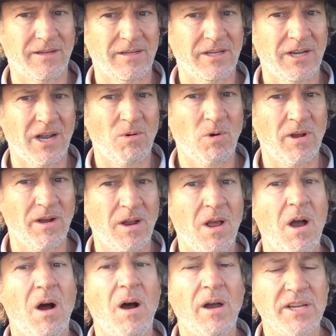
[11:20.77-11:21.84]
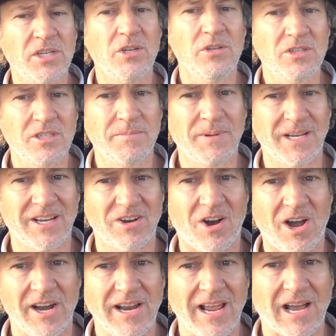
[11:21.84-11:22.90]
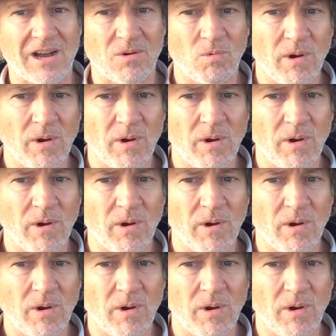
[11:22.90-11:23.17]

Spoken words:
You know what? I used to be a night owl.